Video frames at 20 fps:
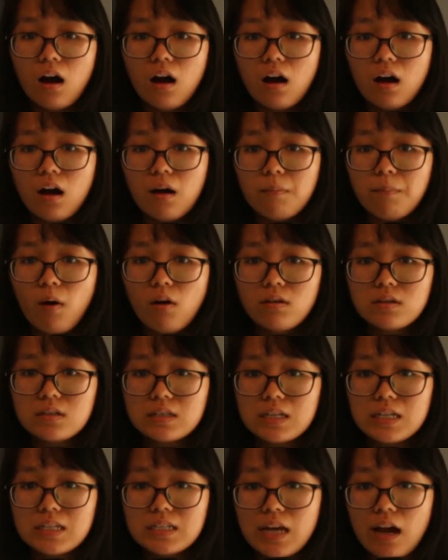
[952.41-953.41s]

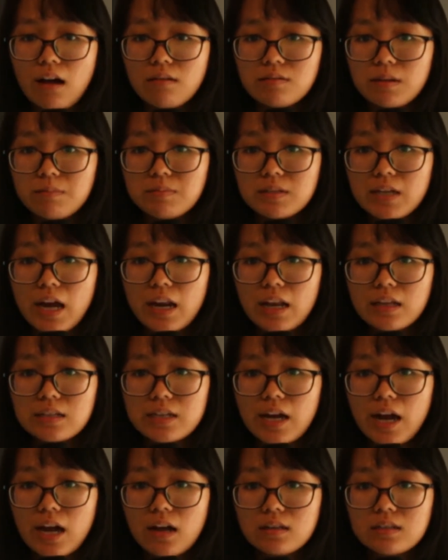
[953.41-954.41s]
Post T cell subset
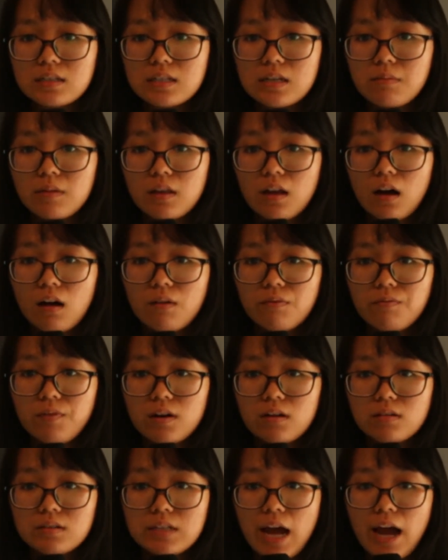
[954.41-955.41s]
share a similar
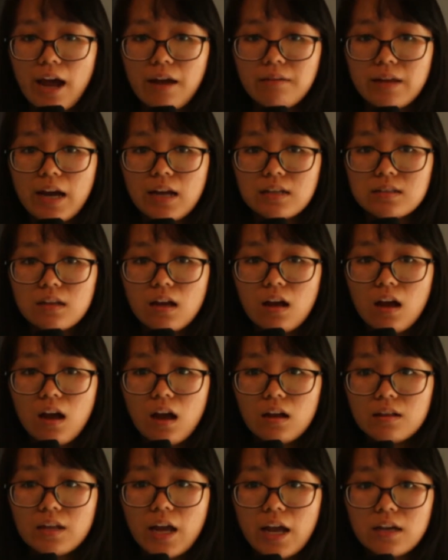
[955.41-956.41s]
phenotype that
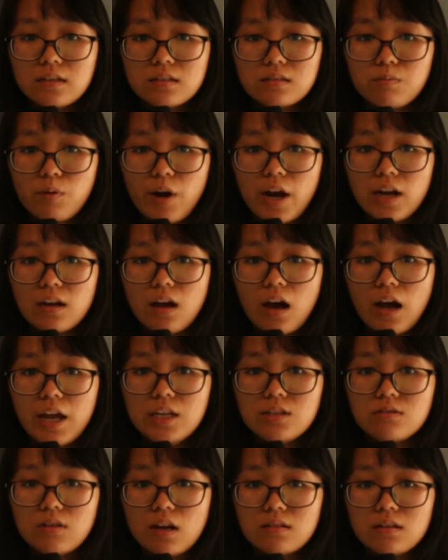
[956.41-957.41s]
they express the
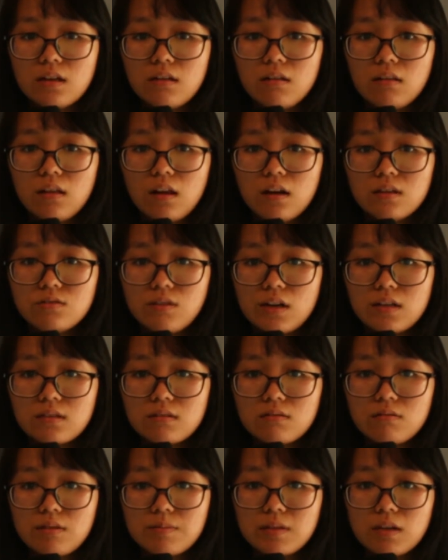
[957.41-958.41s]
intracellular
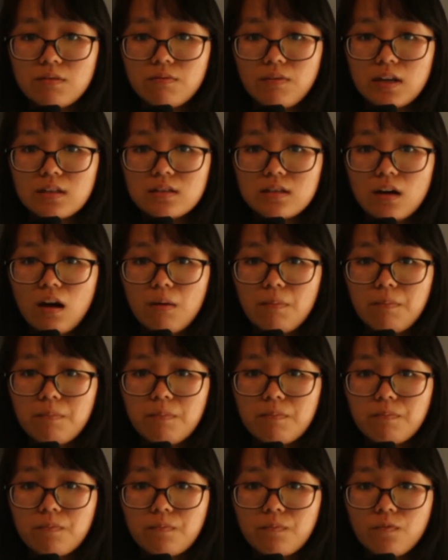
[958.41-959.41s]
transcription factor
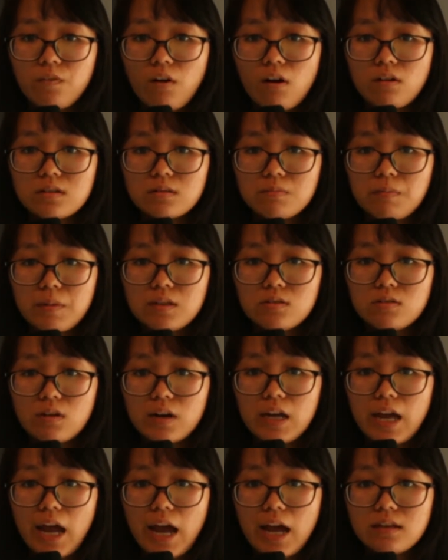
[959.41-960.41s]

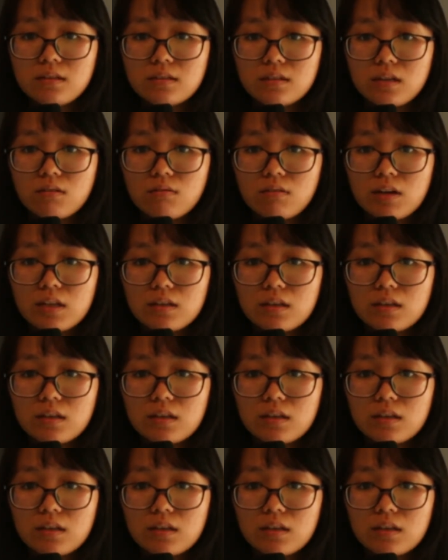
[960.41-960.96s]
FOXP3 and secrete